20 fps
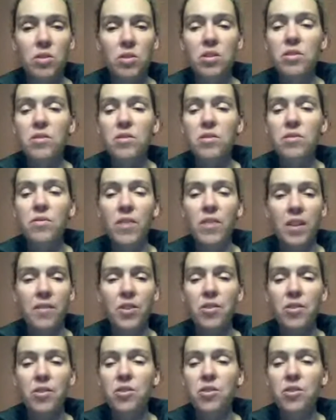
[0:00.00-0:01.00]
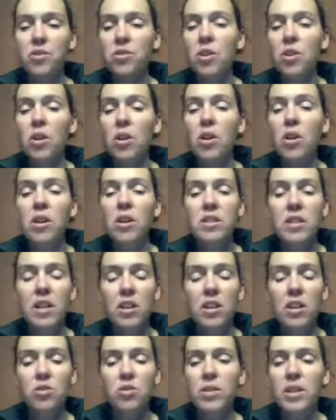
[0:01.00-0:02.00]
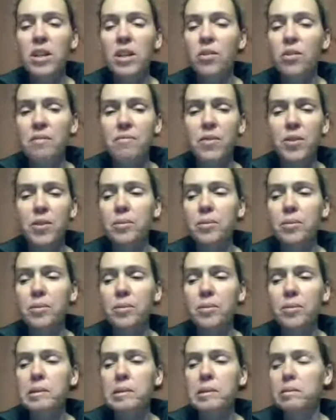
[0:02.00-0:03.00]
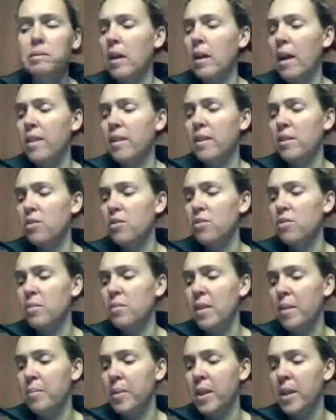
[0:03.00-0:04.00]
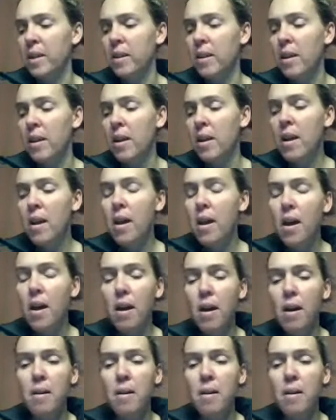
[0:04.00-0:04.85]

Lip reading: citrus flavors, tangerine, grapefruit, I think there's some lemon.